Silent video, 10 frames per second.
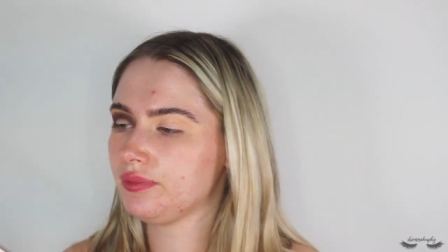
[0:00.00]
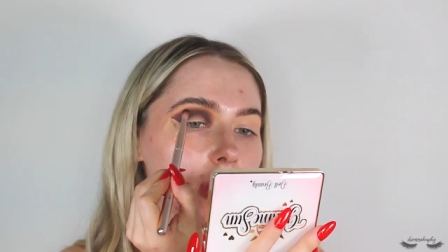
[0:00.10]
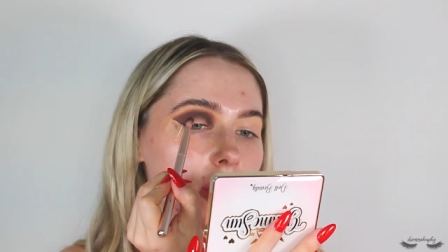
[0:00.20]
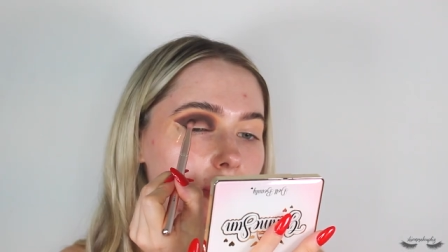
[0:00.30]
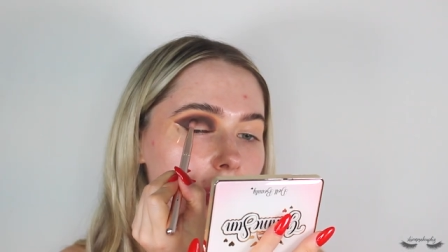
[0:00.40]

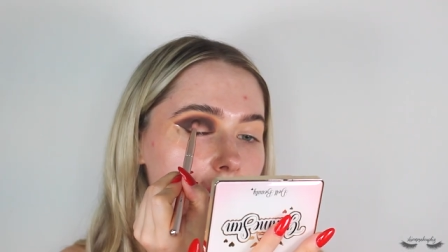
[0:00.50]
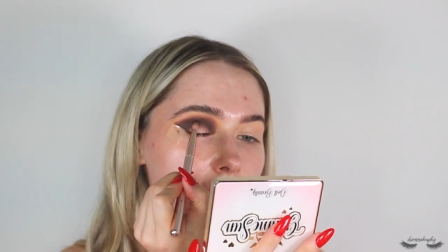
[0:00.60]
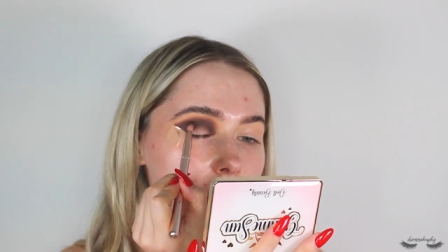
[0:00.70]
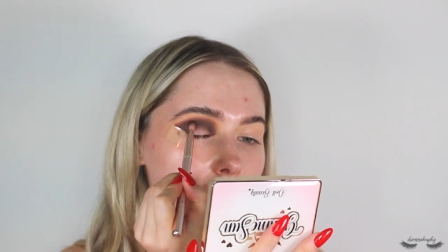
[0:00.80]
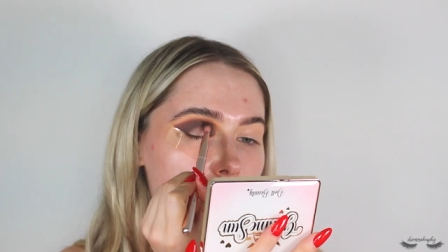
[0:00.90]
that
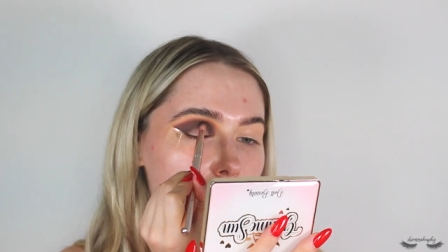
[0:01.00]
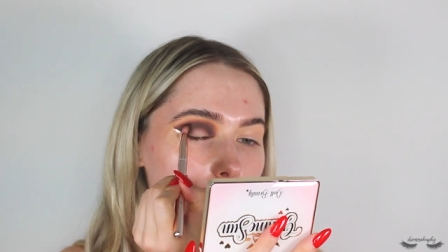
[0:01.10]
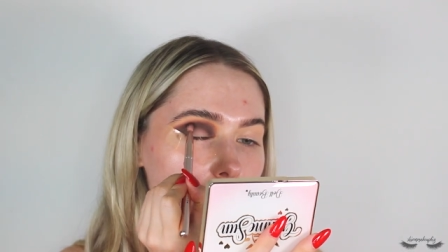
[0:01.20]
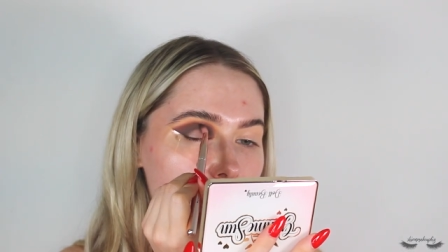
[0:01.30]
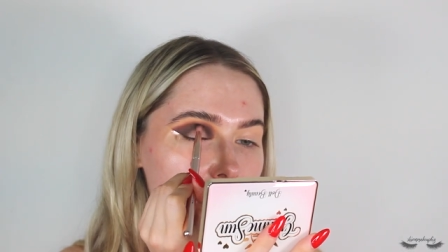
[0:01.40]
really dark
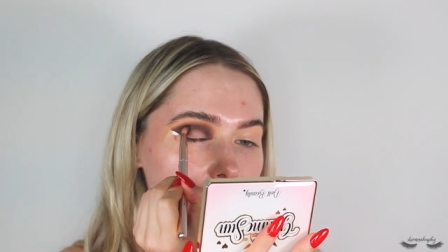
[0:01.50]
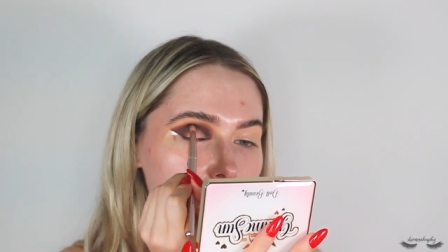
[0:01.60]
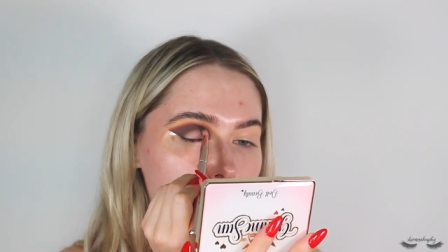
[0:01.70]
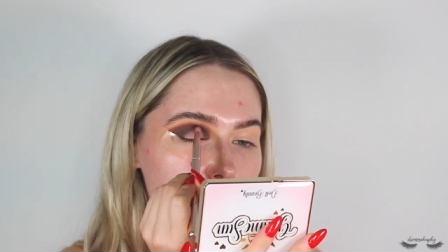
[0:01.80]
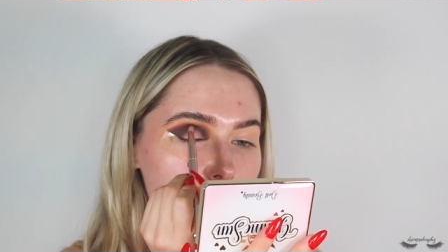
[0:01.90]

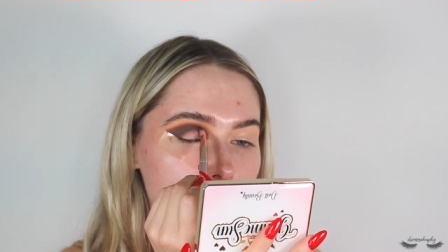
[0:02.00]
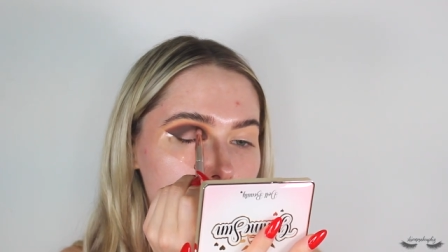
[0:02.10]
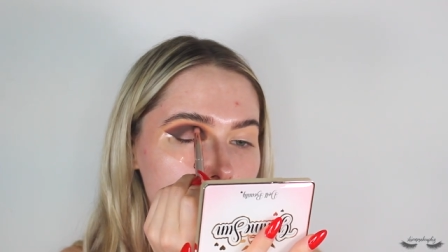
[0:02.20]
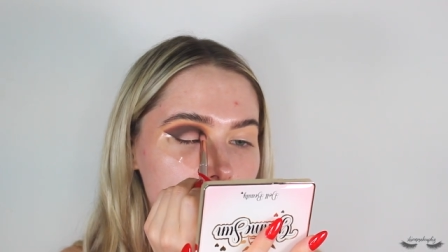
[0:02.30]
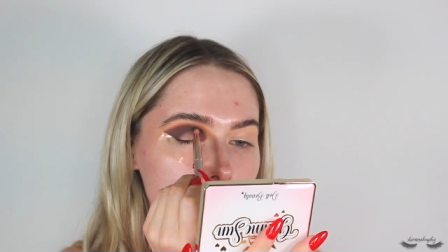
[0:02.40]
brown,
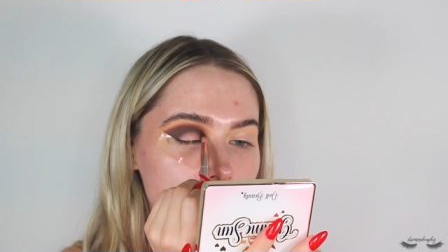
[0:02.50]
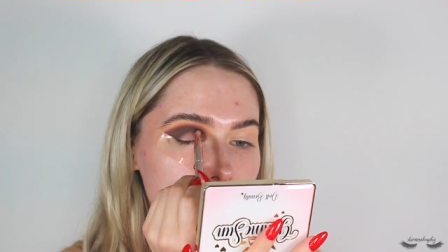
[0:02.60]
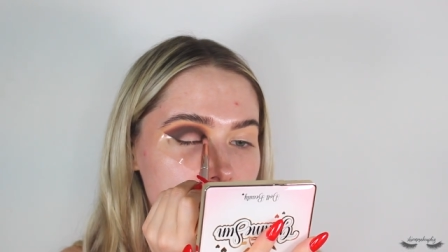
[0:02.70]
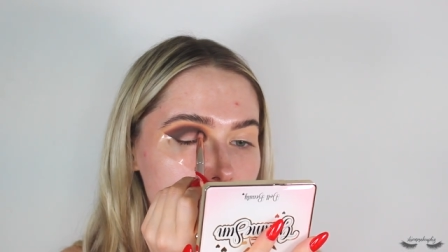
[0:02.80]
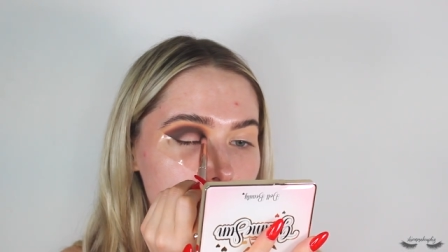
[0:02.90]
just
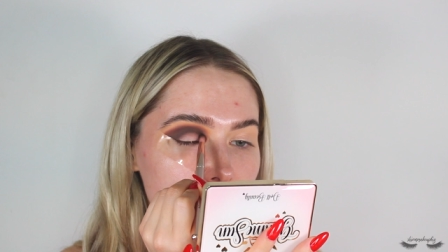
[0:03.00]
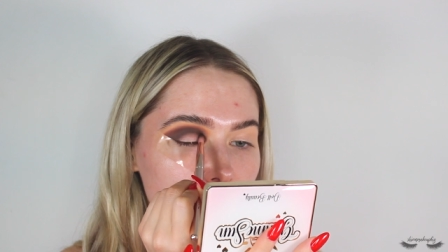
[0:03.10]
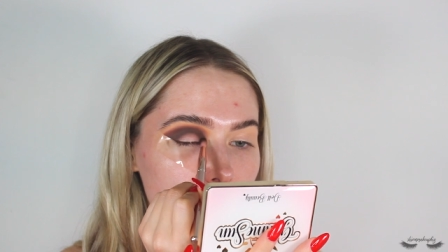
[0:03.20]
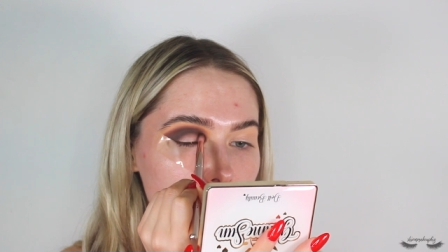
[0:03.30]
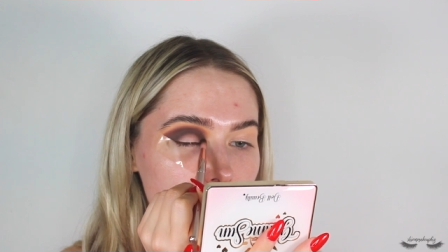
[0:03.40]
really
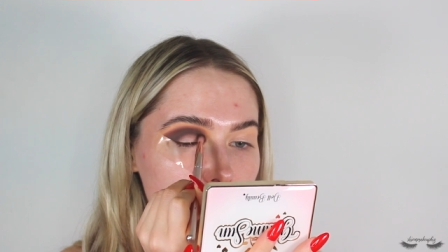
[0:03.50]
deepening up the